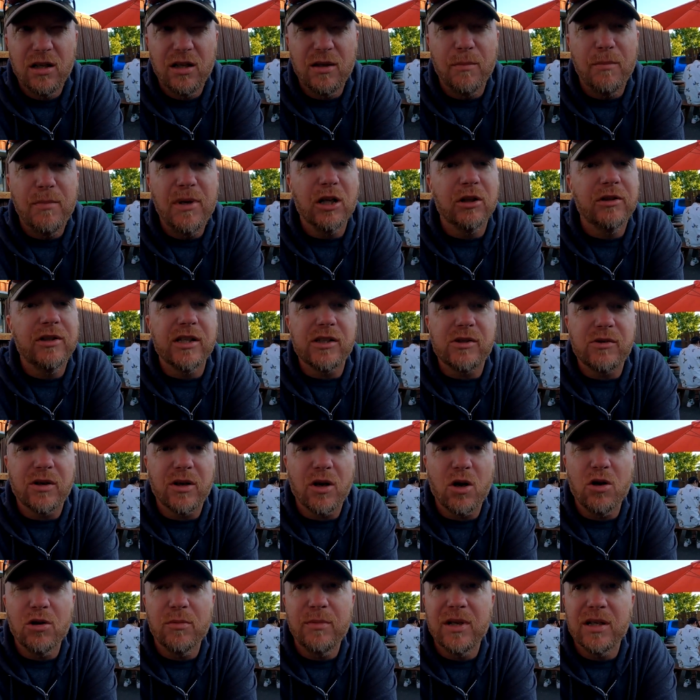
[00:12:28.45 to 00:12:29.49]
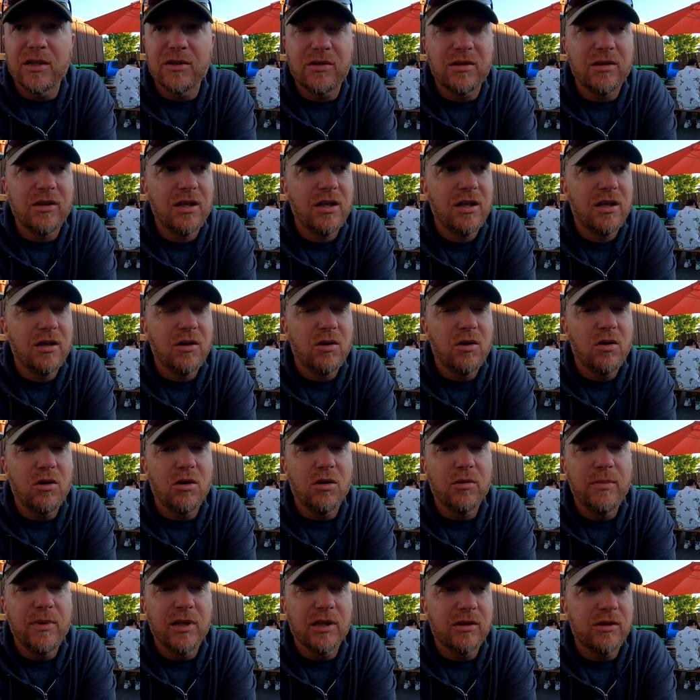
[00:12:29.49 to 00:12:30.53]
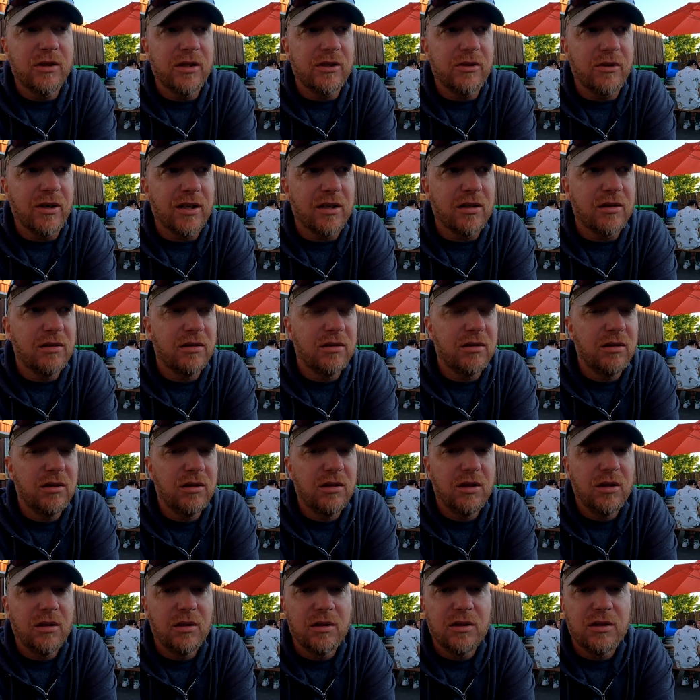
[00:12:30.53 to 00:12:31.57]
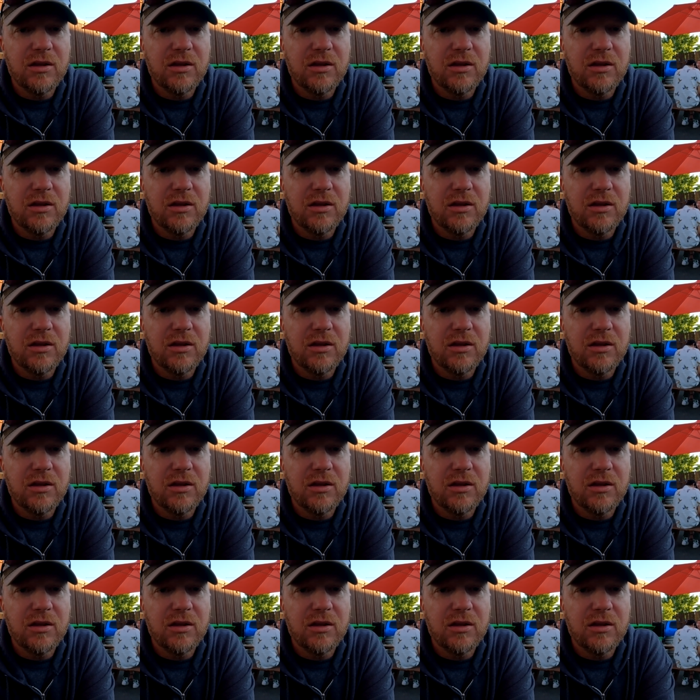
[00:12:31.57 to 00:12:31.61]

The Mill District. They used to be overlooking the old Mill District.